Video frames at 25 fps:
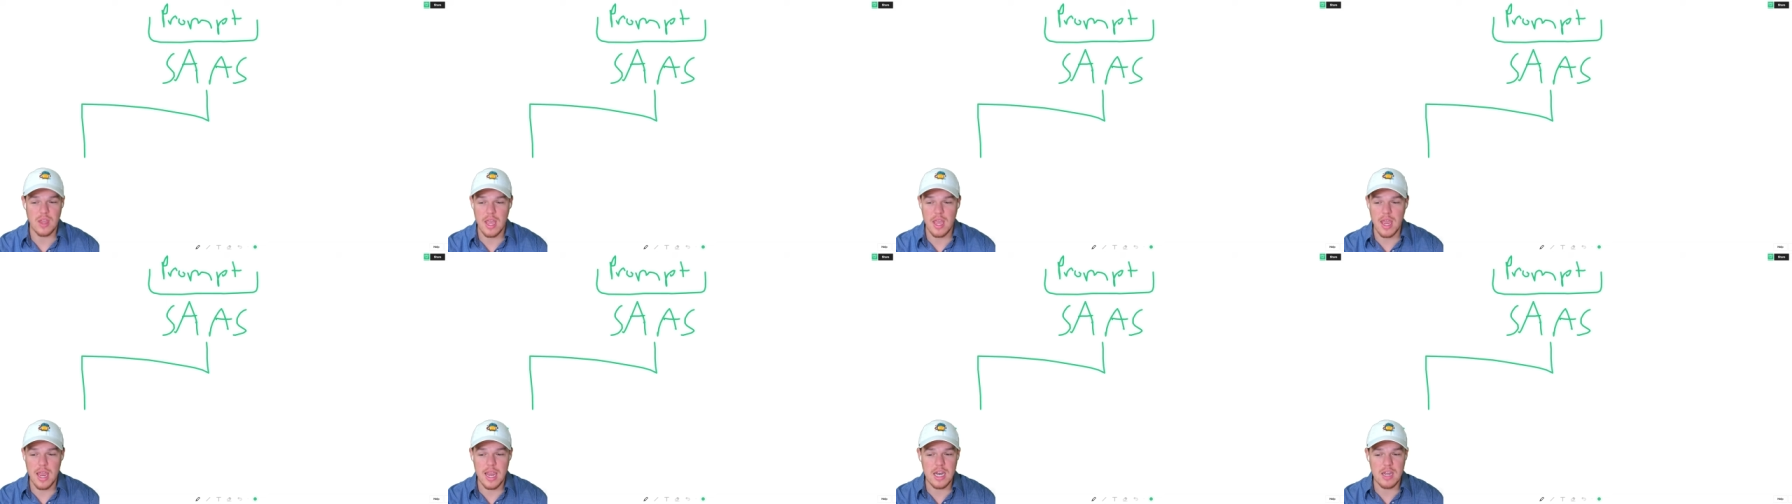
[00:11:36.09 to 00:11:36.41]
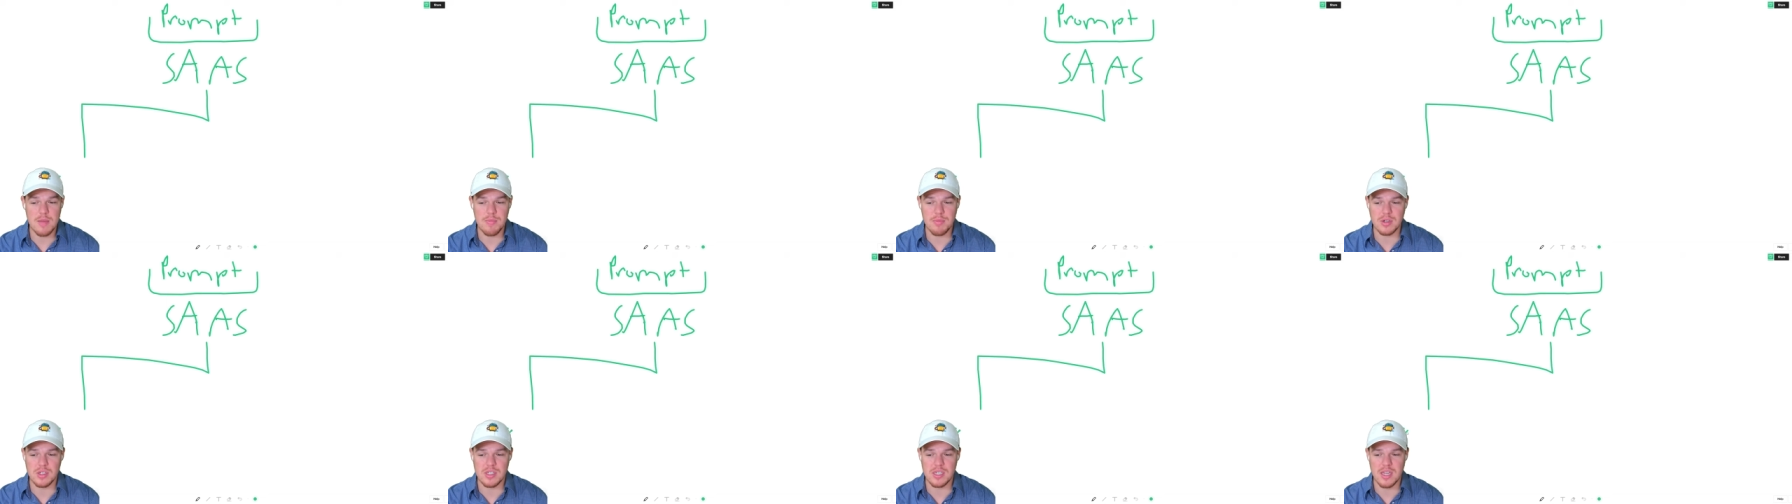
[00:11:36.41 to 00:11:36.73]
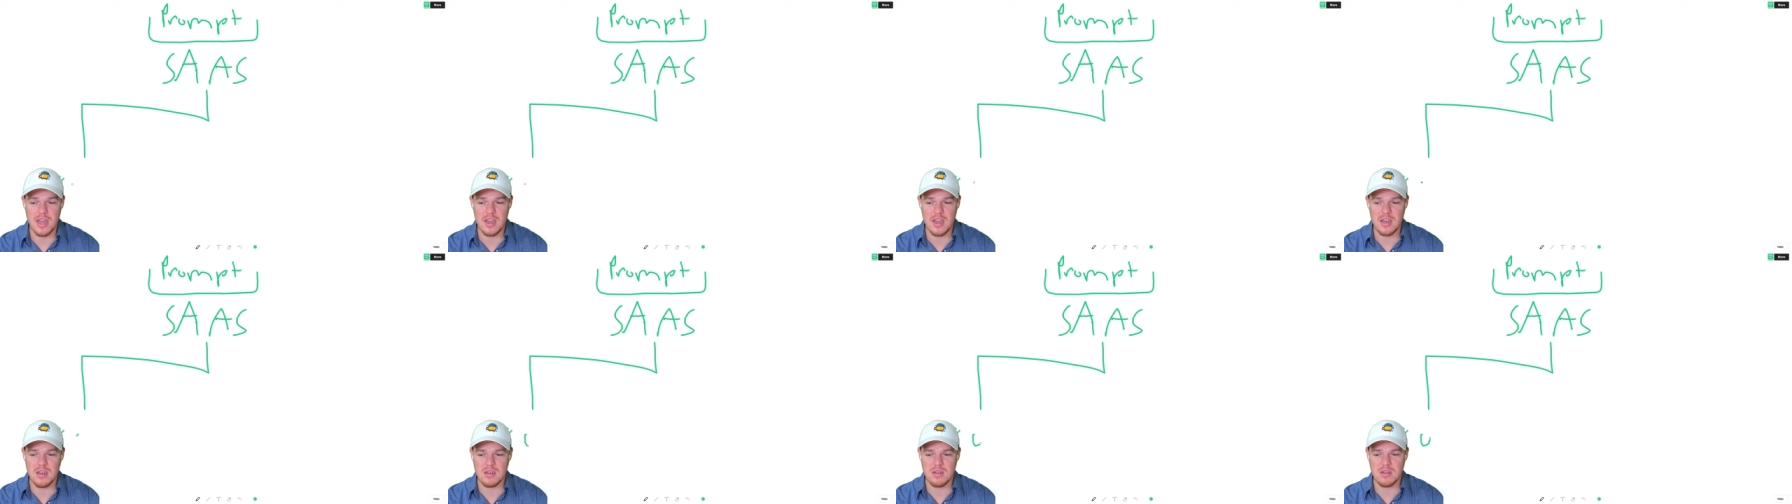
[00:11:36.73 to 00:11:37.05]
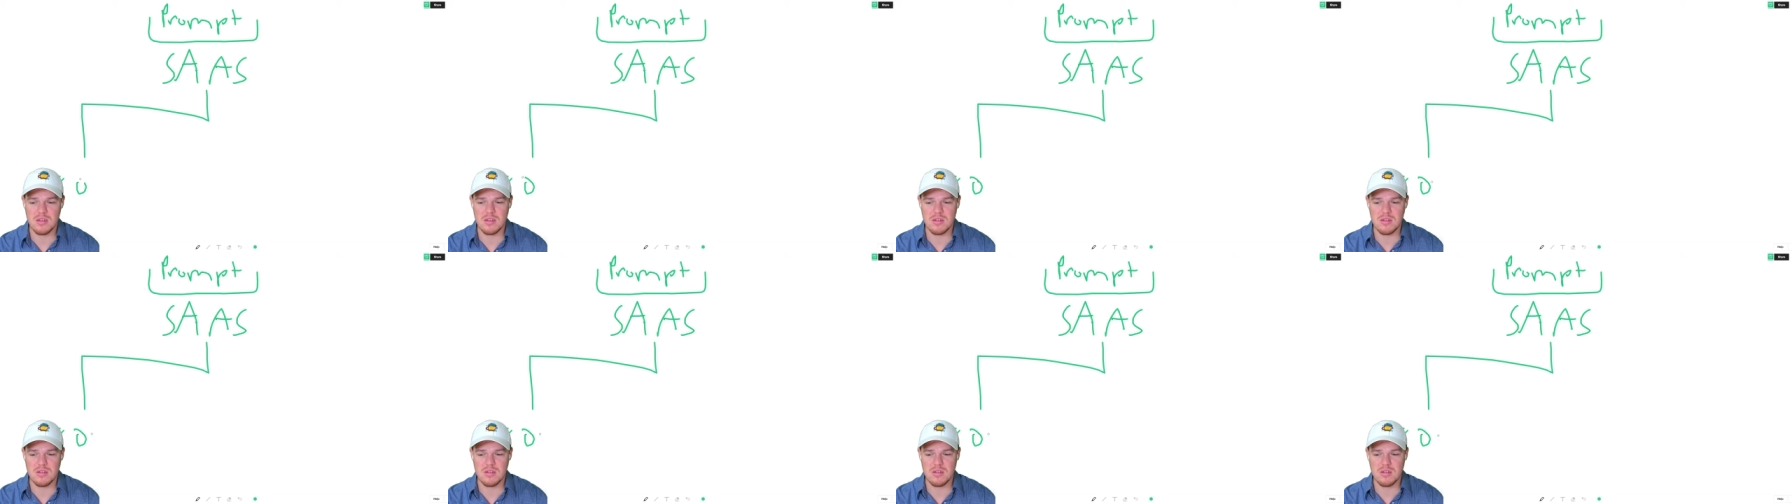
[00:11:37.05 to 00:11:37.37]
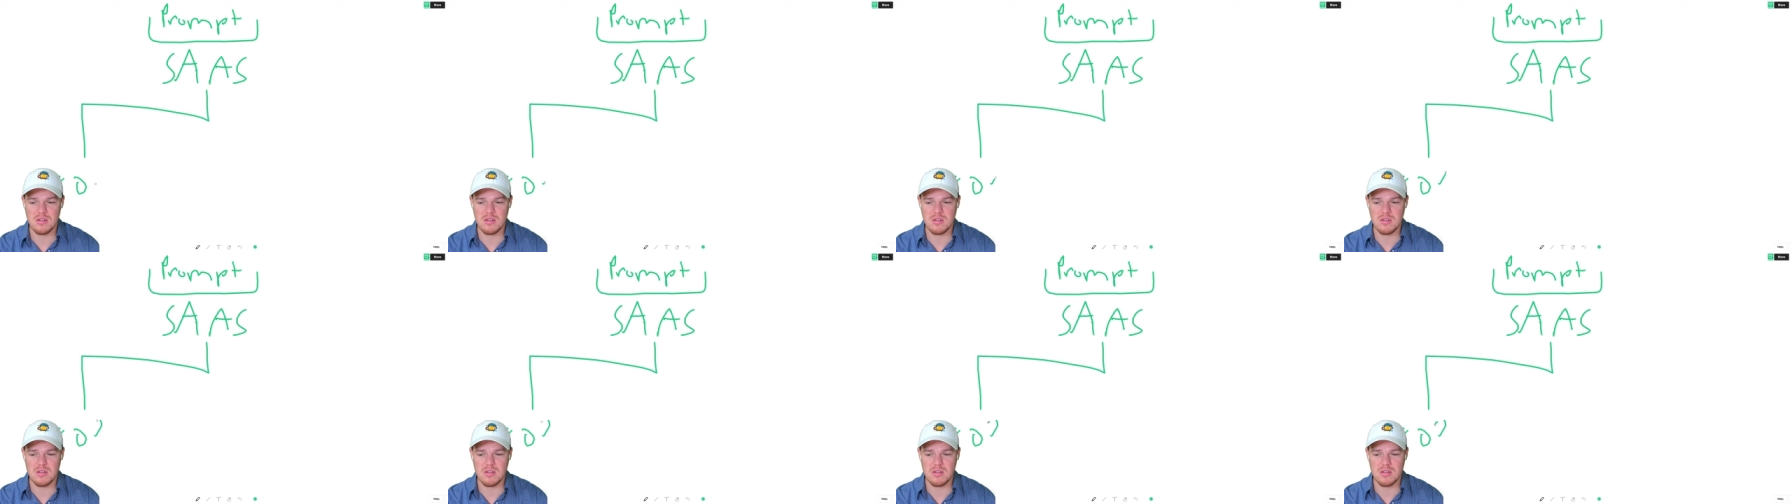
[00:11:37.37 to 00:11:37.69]
80%
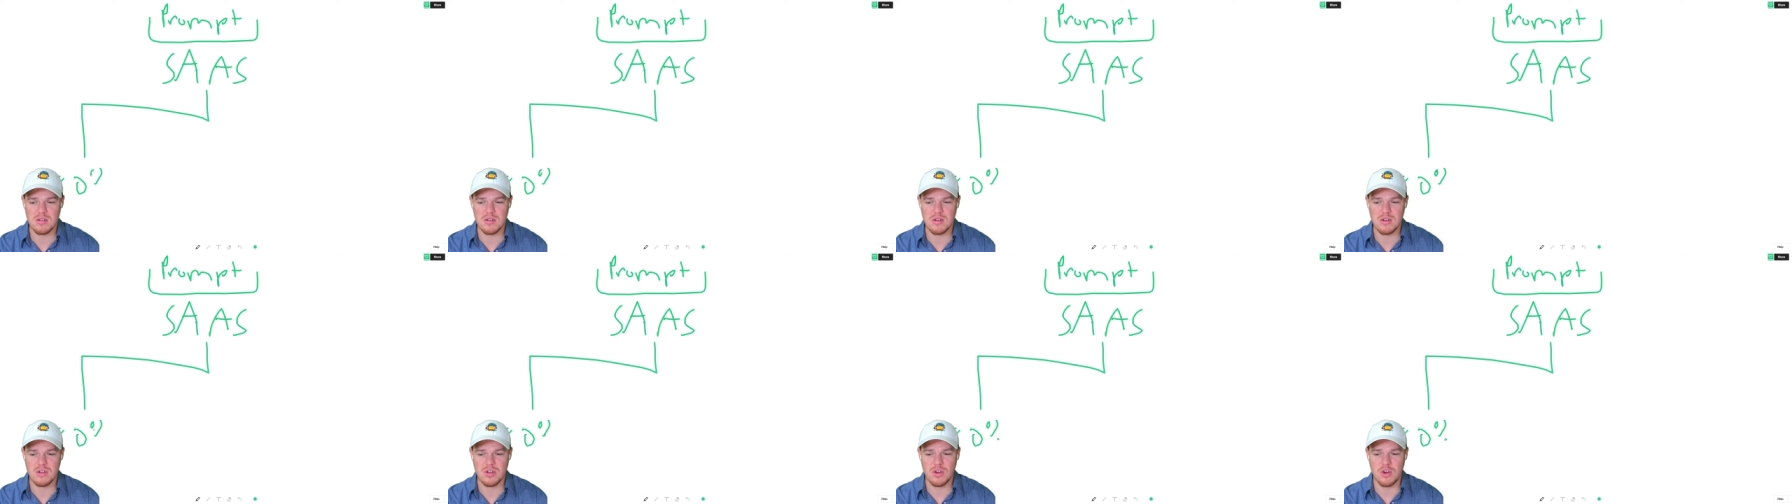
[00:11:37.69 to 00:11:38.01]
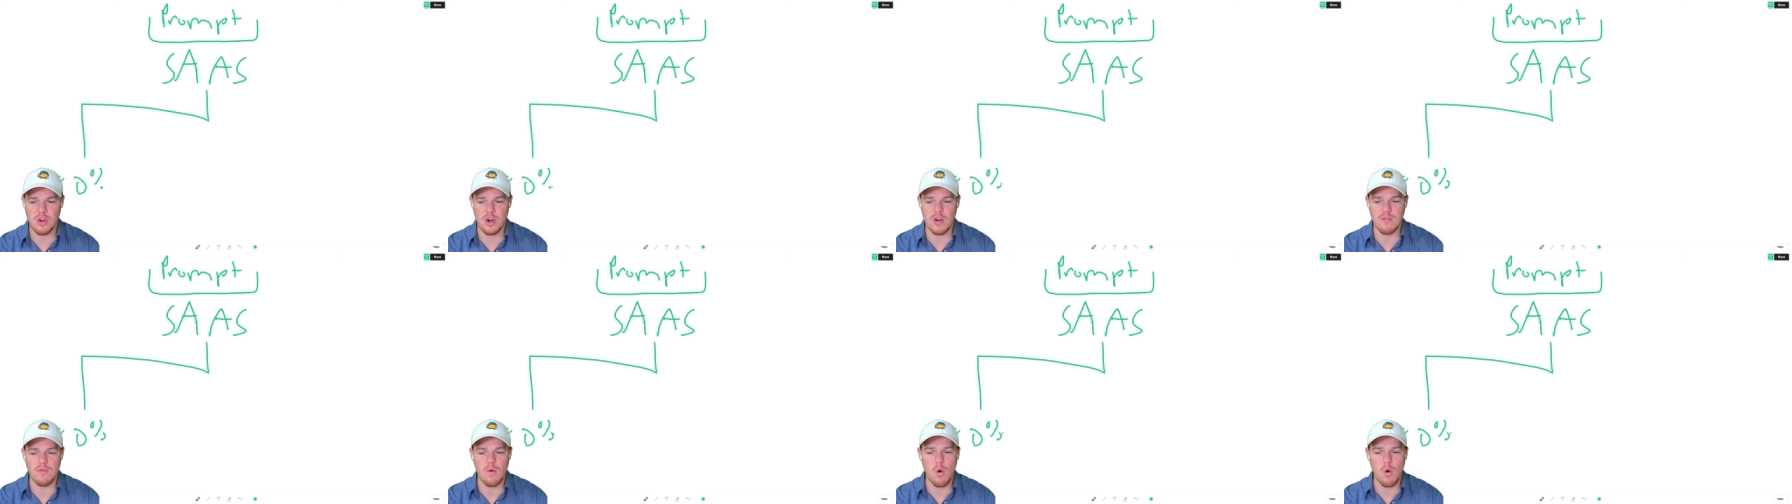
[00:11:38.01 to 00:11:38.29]
could have